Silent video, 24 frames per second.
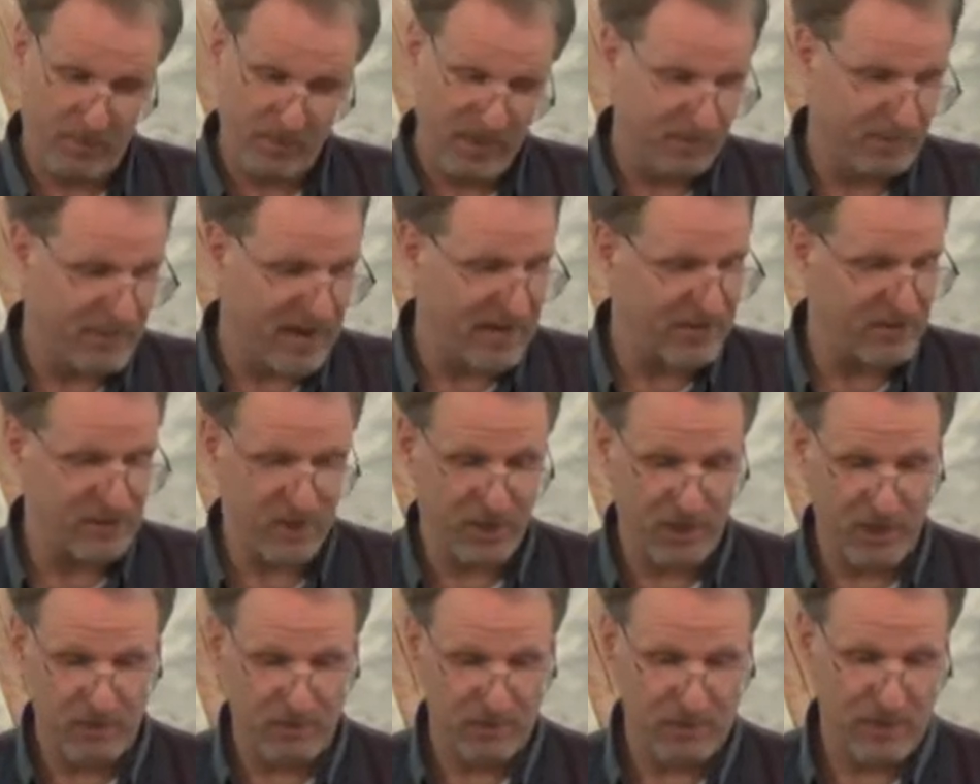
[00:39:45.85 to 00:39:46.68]
I mean,
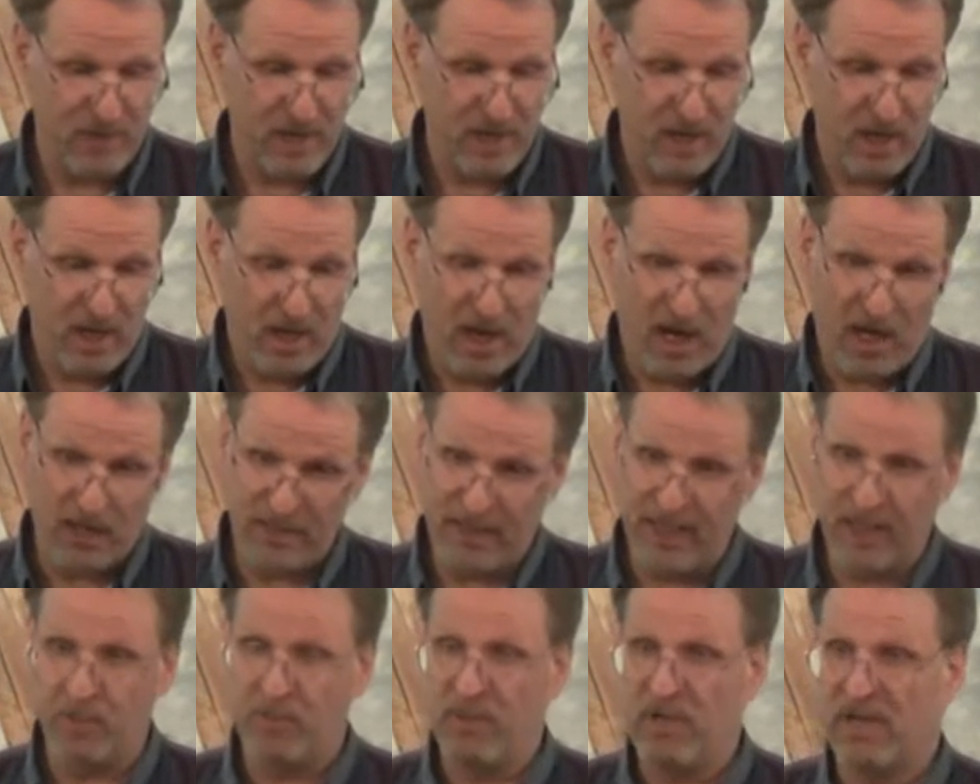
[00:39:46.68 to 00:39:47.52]
Pastor knows a
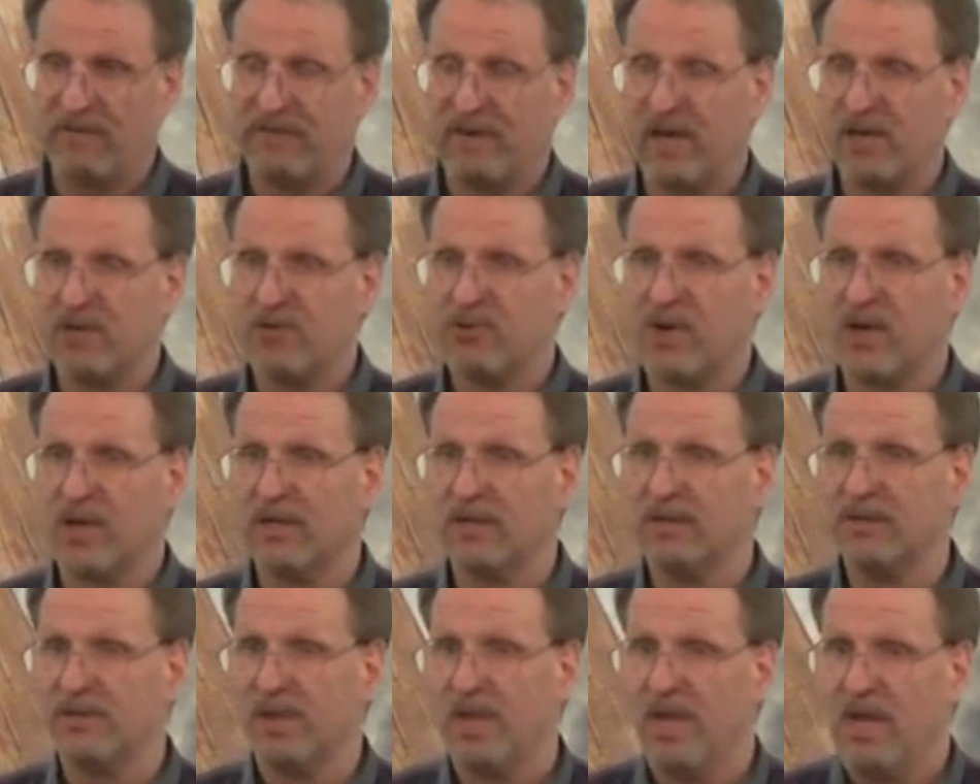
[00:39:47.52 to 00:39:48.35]
little bit of our
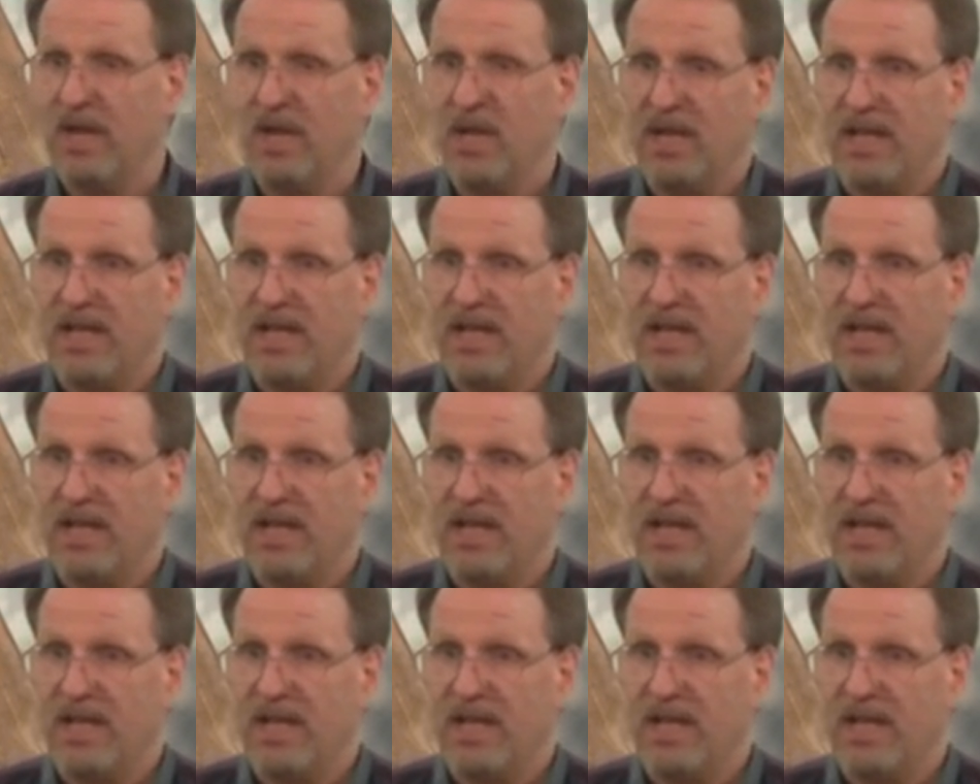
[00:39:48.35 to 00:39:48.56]
struggles.